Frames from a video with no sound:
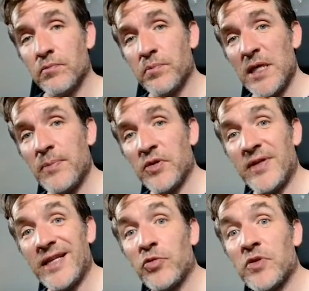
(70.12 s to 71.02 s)
people
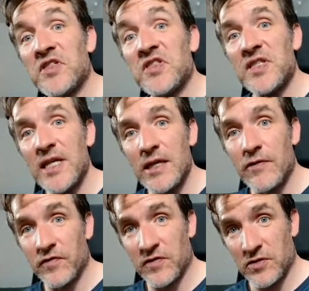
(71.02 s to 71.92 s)
that
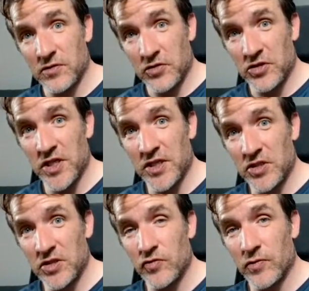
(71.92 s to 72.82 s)
received
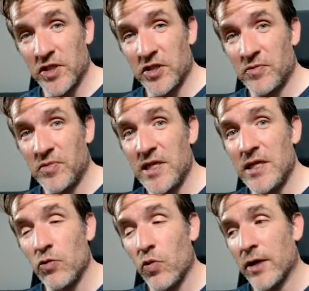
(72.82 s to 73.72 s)
suggestions from
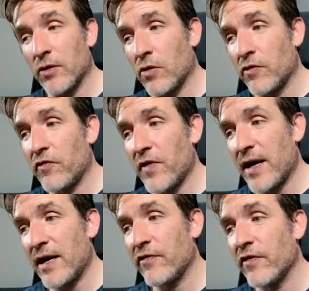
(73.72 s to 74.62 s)
ChatGPT, 1 or
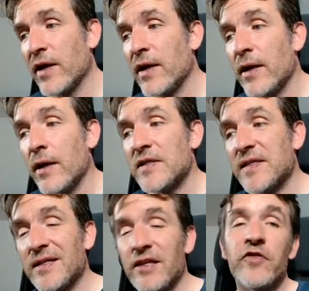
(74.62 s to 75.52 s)
5,
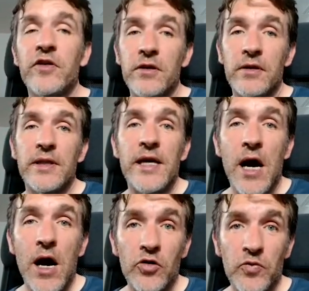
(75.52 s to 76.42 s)
significantly
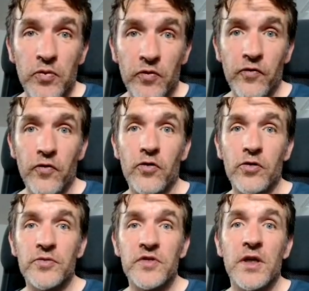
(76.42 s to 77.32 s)

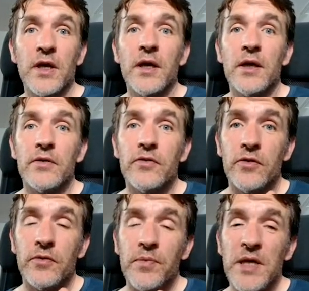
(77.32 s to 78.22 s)
outperformed
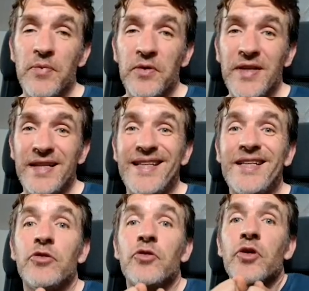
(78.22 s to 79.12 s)
the people that did
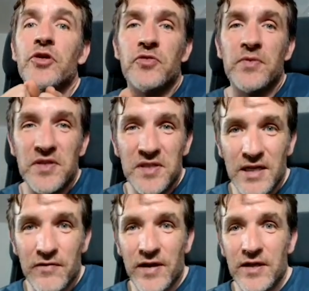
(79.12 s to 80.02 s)
not
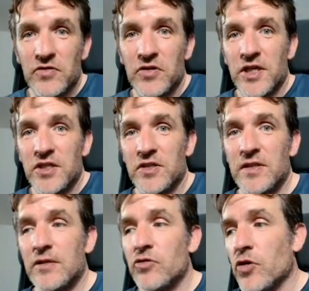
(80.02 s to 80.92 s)
receive any suggestions
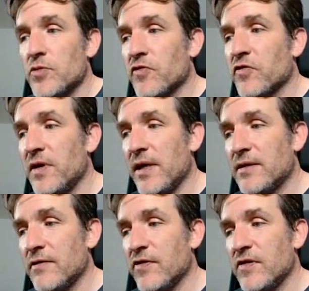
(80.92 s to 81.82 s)
in terms of
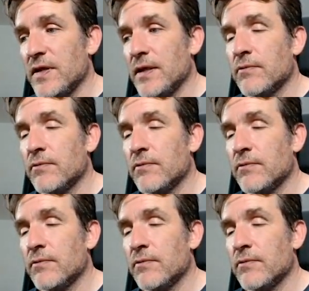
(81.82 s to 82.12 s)
creativity.